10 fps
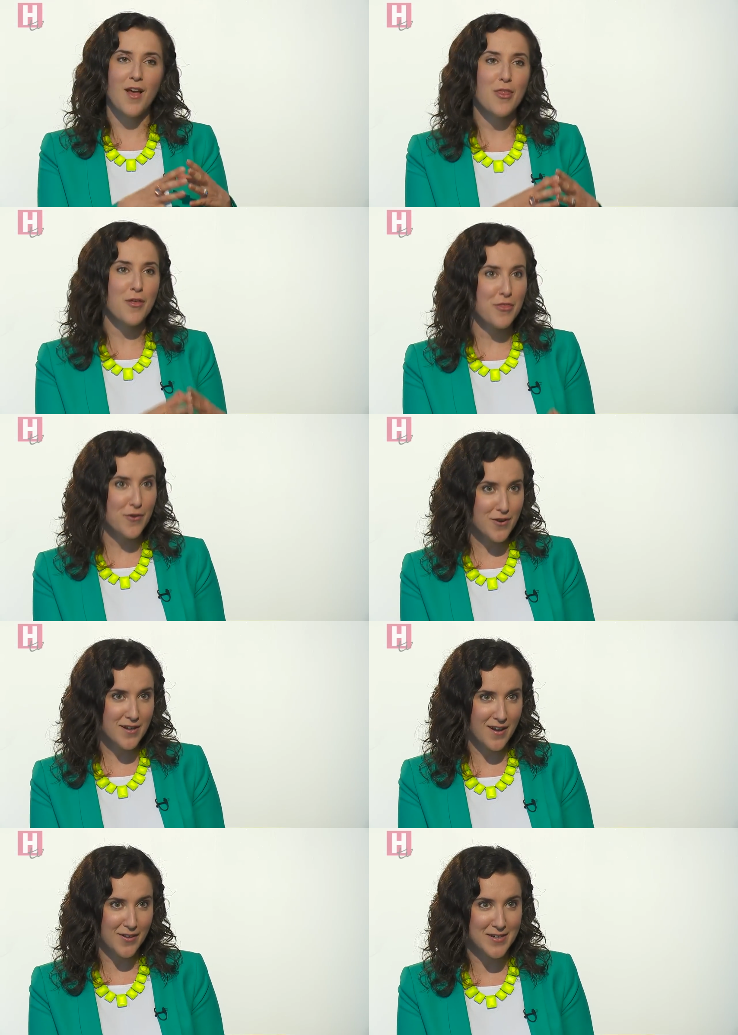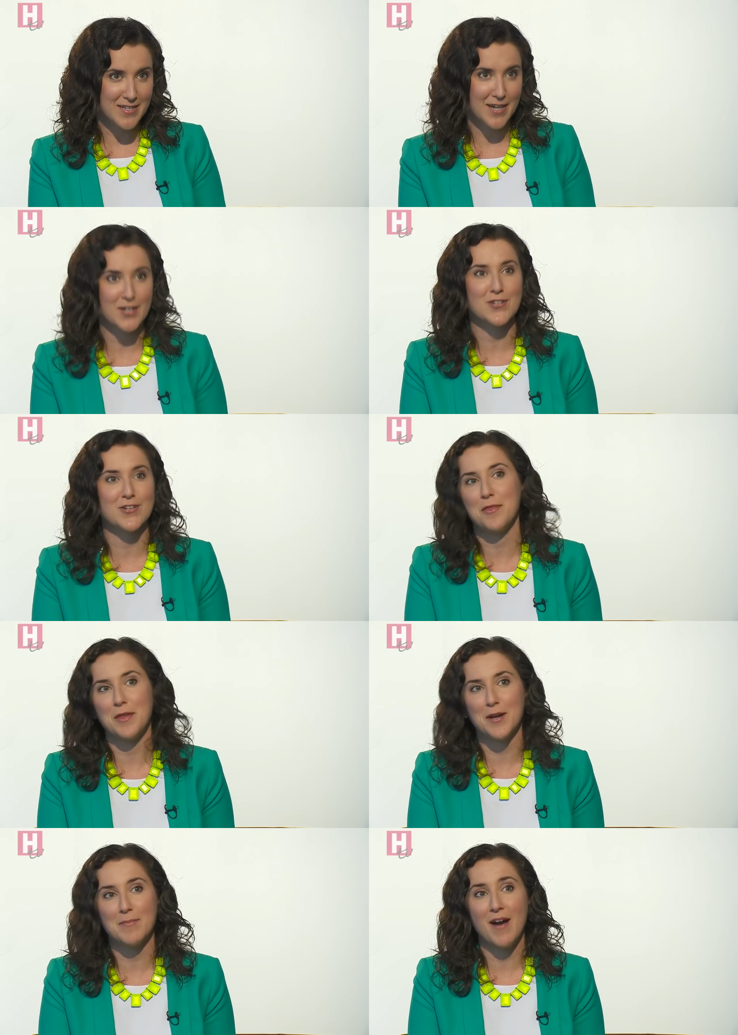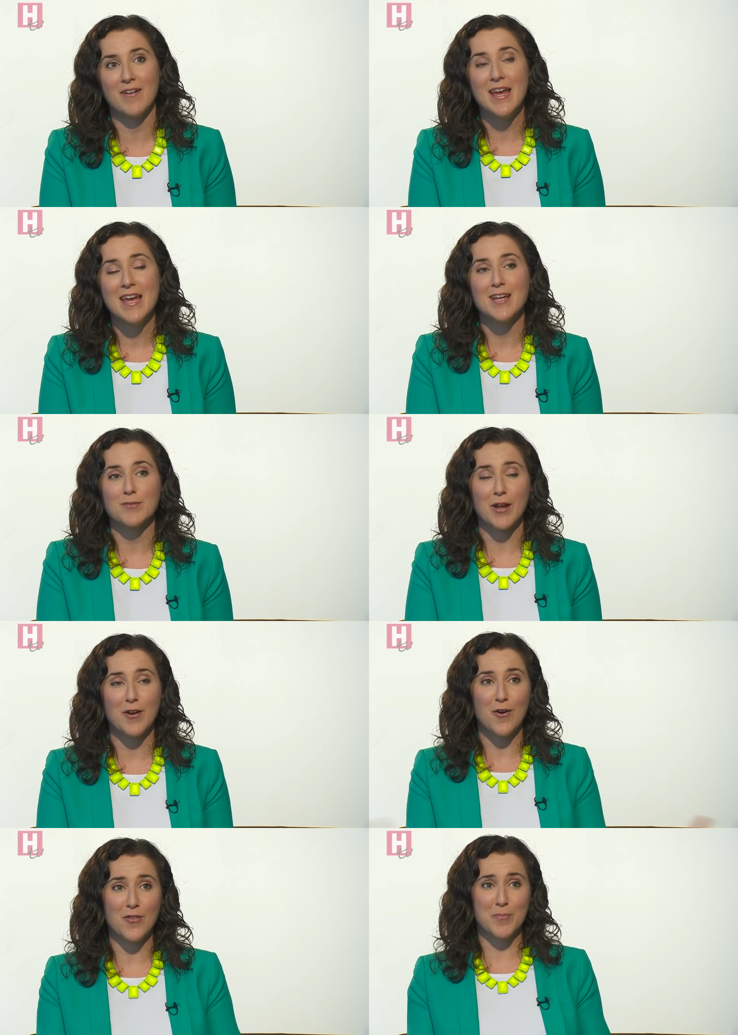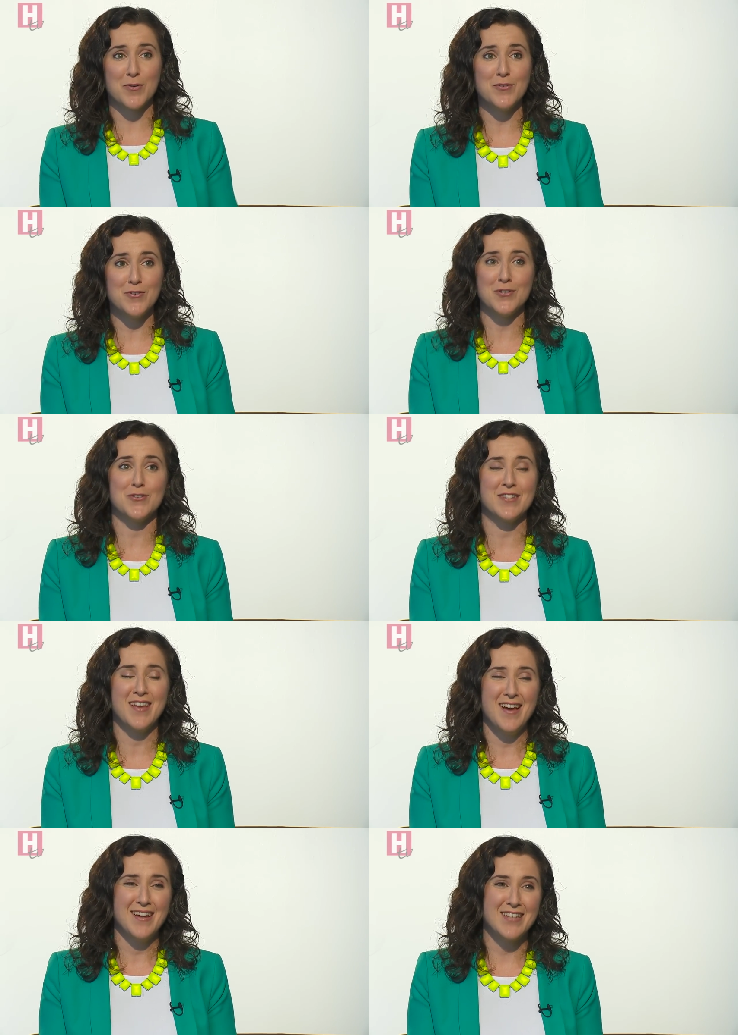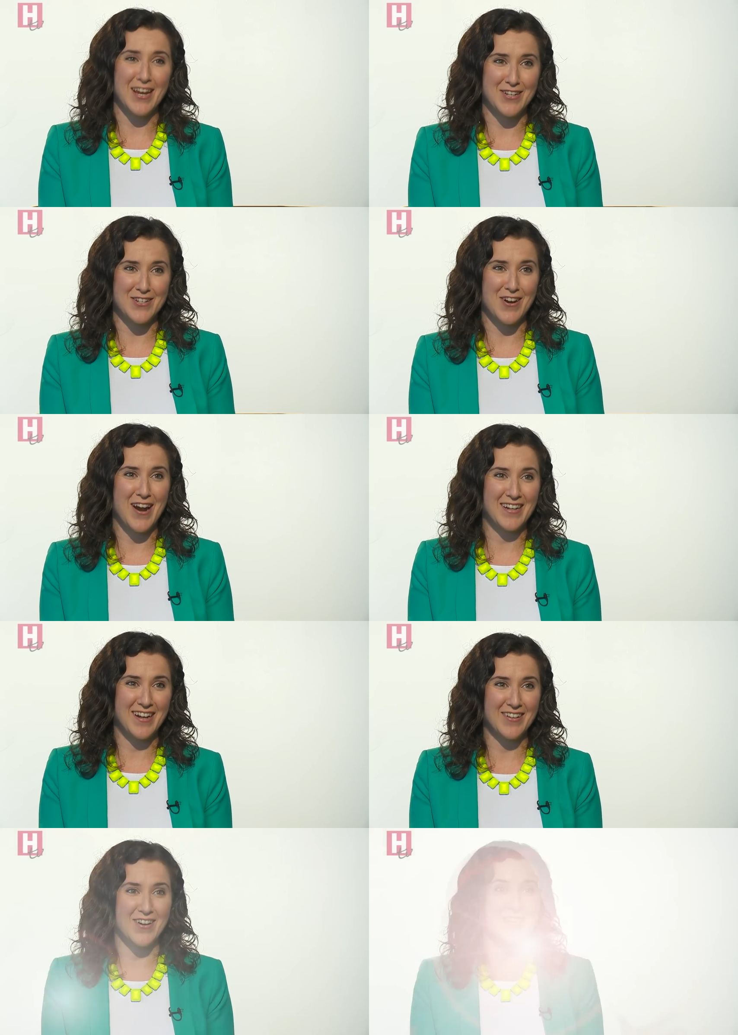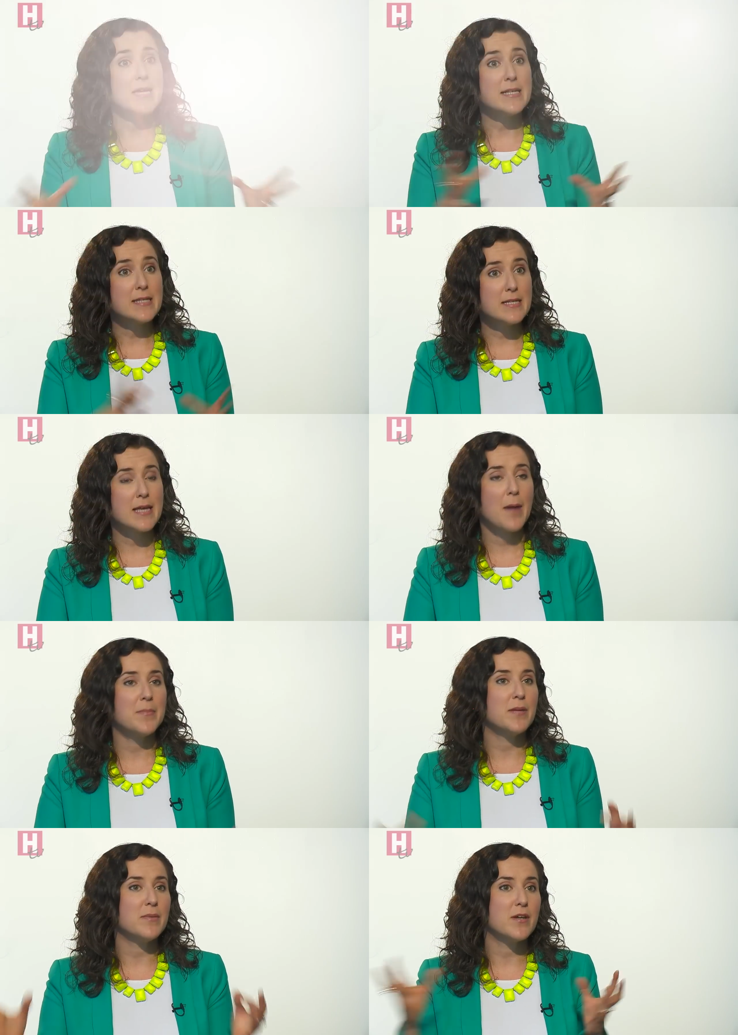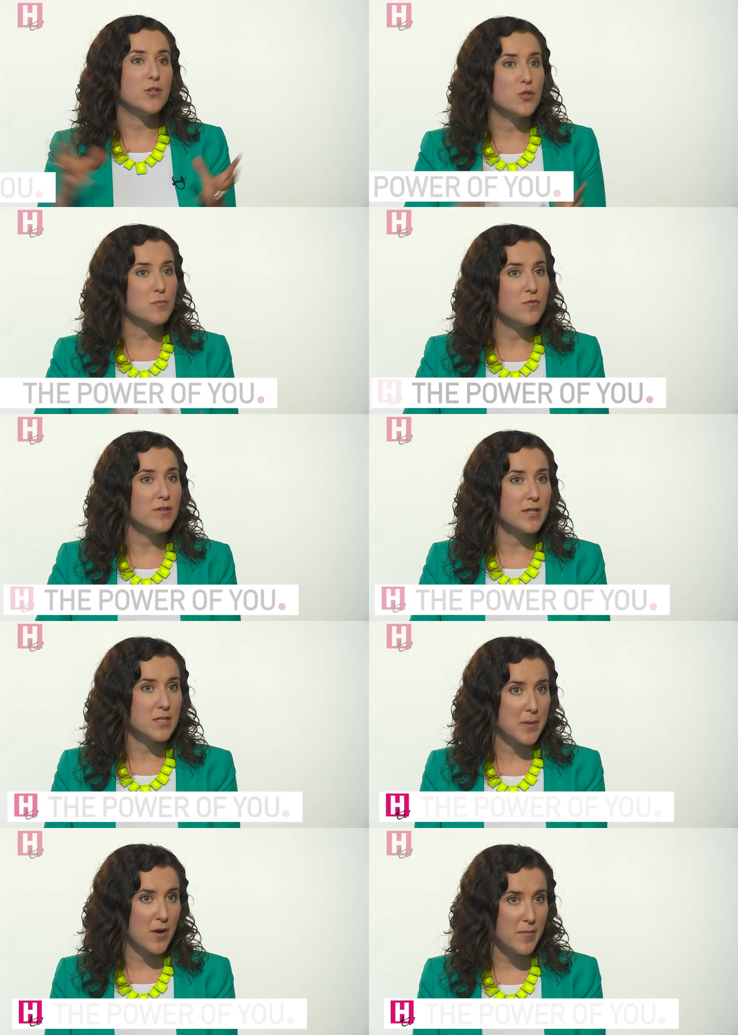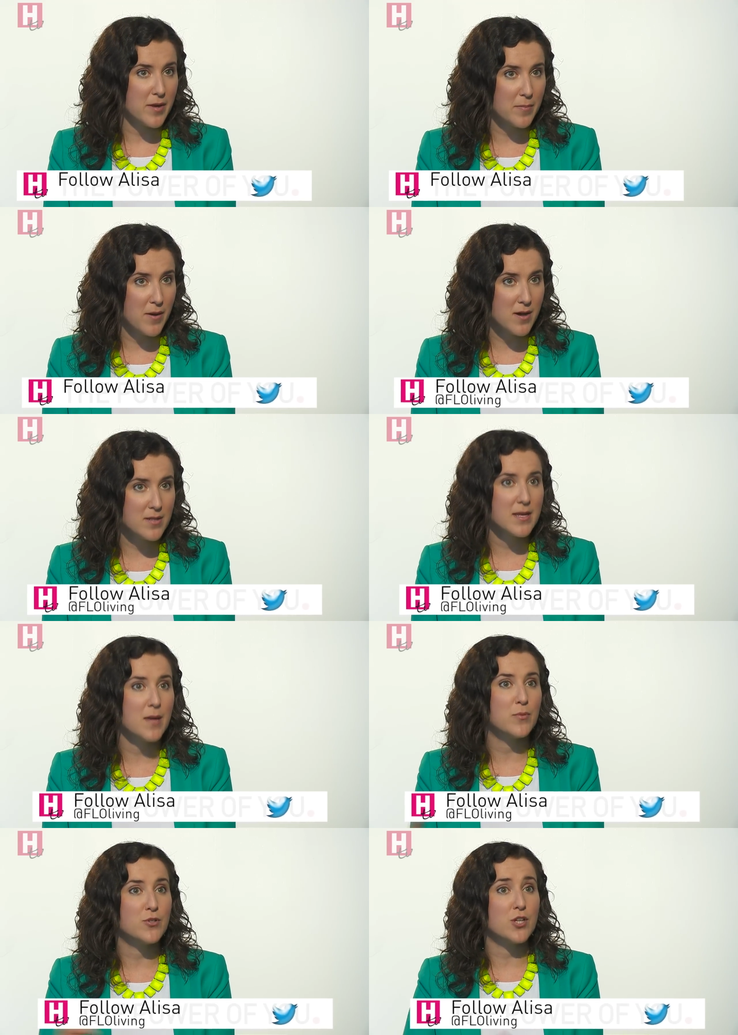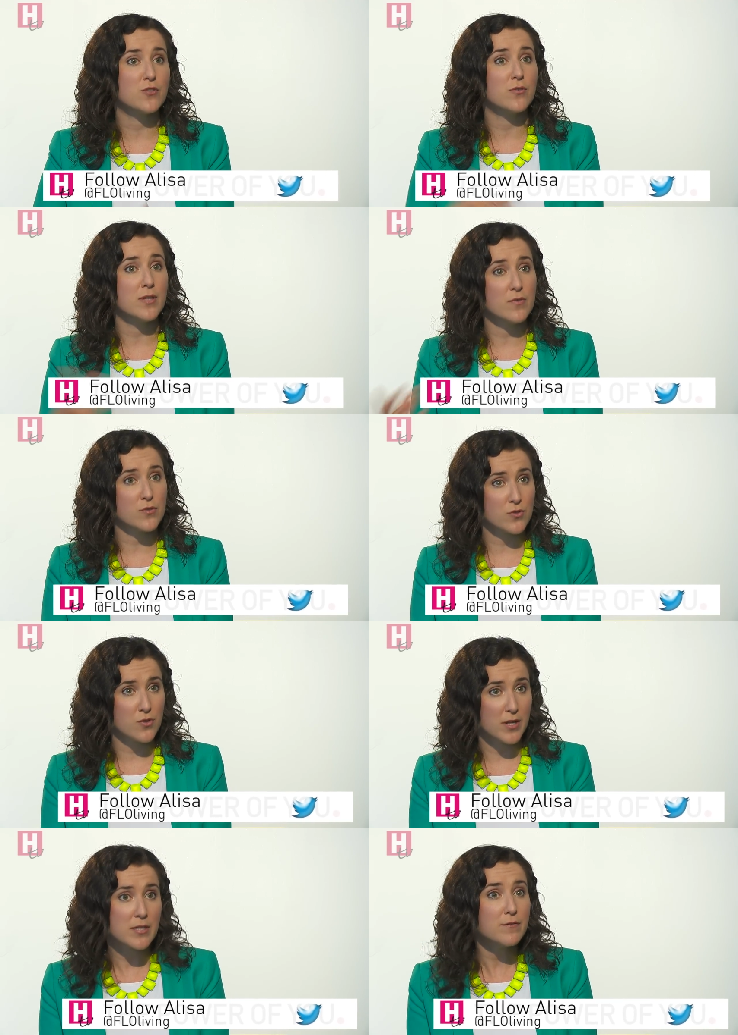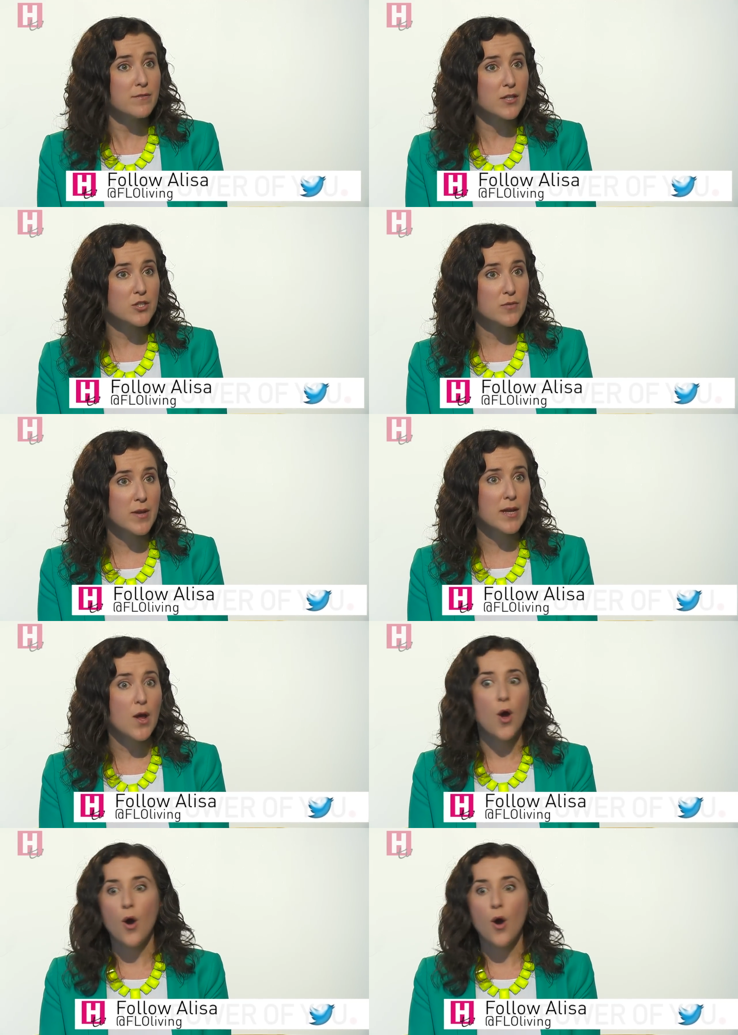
The third color and texture to think about is what I call the prune juice texture and color. Is this happening because you're moving into perimenopause and progesterone levels are starting to fluctuate?